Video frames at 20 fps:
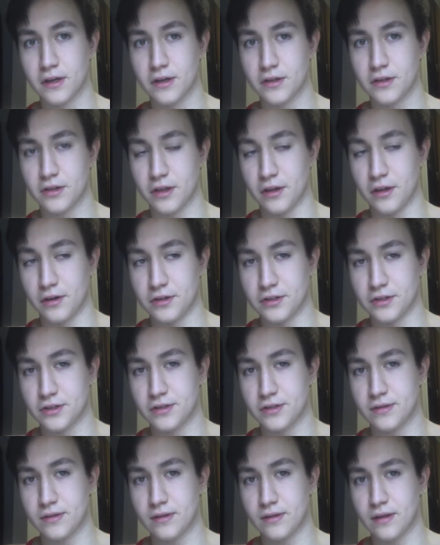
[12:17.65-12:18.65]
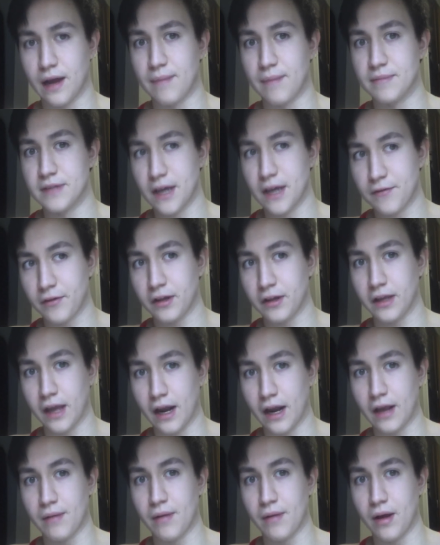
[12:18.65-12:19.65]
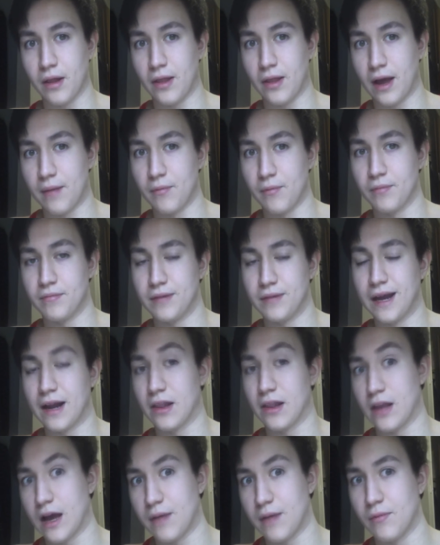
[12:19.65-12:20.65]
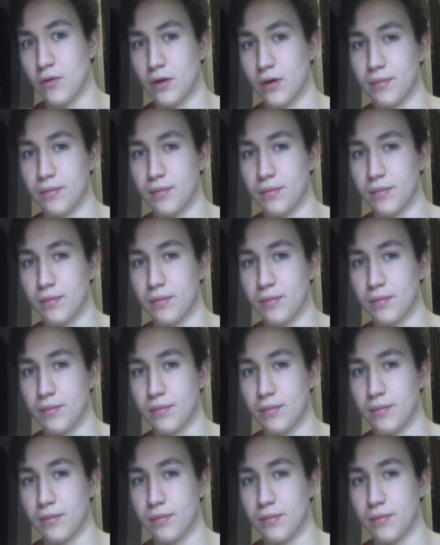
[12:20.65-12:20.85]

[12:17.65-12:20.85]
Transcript: So I'm definitely getting not a lot more,